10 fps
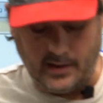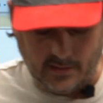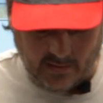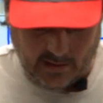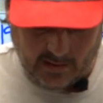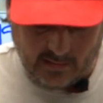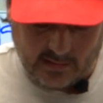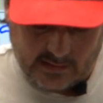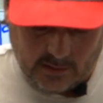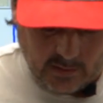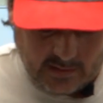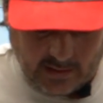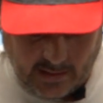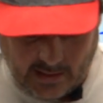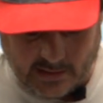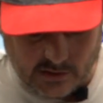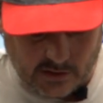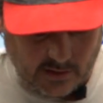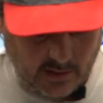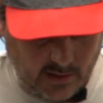And then, and then see what they
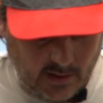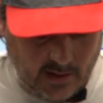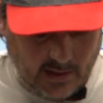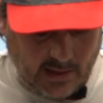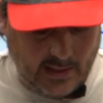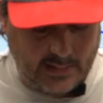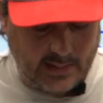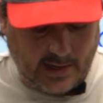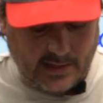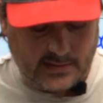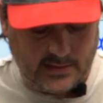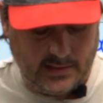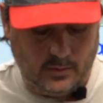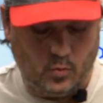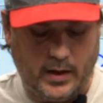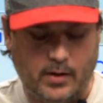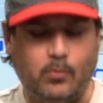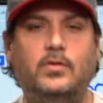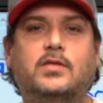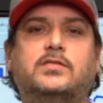answer. And lastly, where
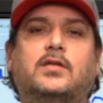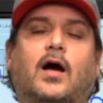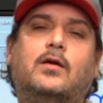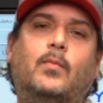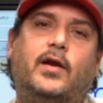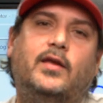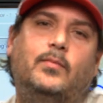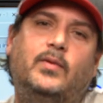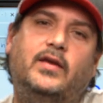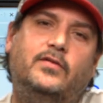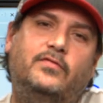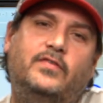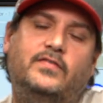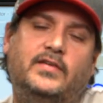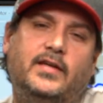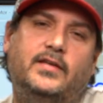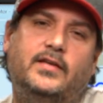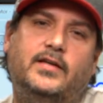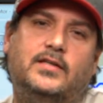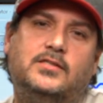will the stock market be in 15
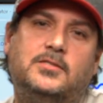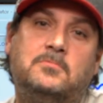years?